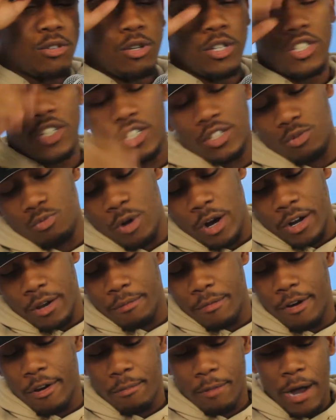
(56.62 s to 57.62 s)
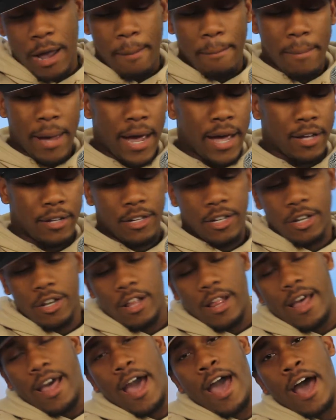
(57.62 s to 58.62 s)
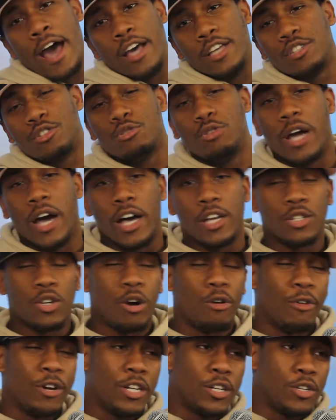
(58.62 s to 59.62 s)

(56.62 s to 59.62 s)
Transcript: it just to welcome everybody back. As you guys already